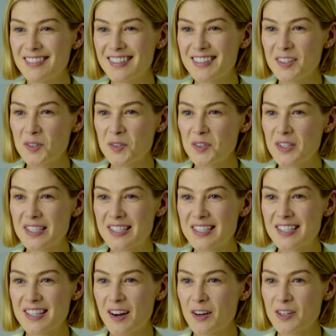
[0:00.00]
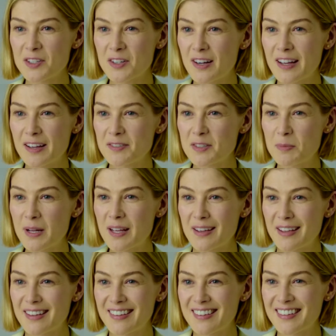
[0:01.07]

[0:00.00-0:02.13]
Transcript: I thought, this is a character I have to play.